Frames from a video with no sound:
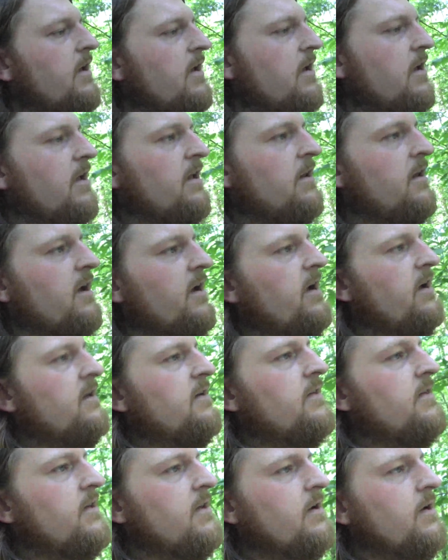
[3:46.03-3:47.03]
And I
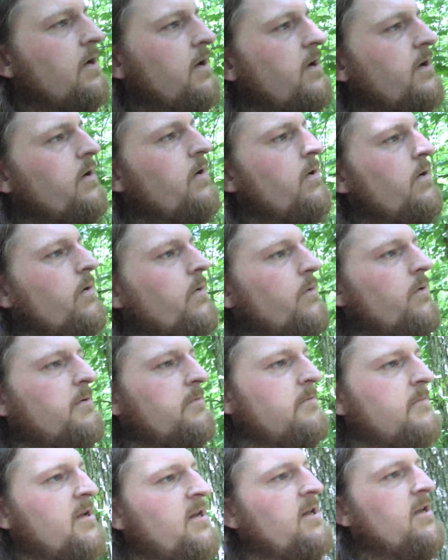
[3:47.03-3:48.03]
think what
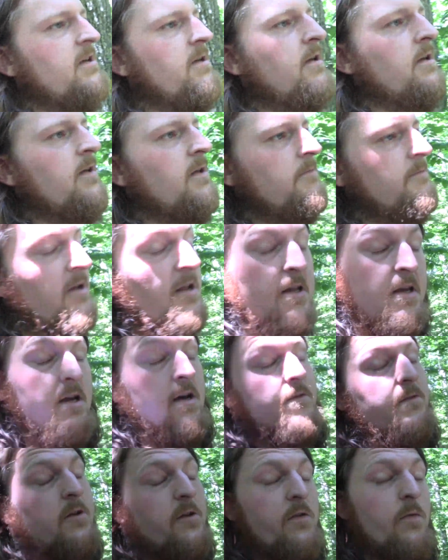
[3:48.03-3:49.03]
many
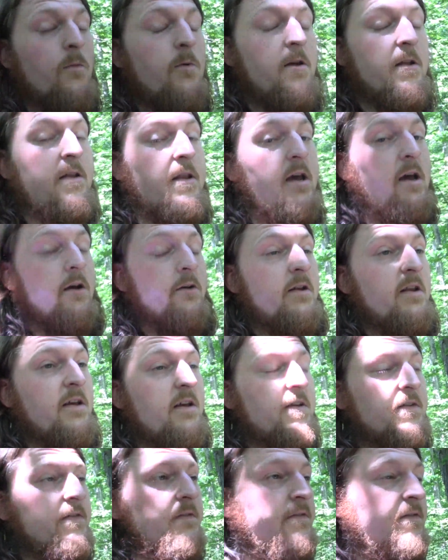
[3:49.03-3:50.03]
of us want
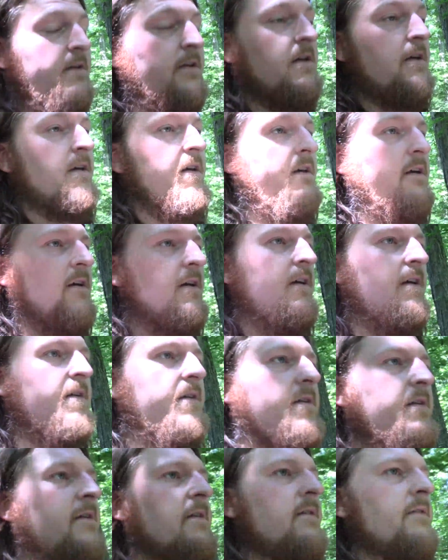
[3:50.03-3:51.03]
nowadays
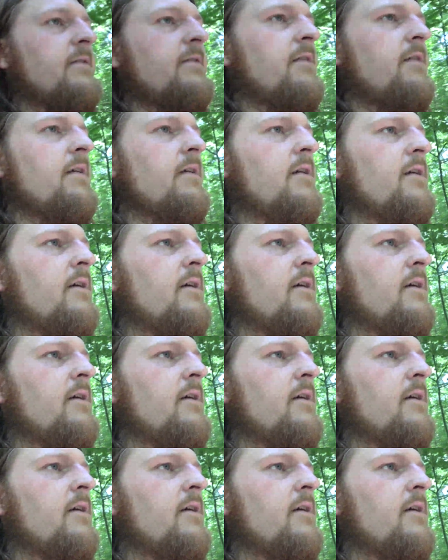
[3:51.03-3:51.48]
is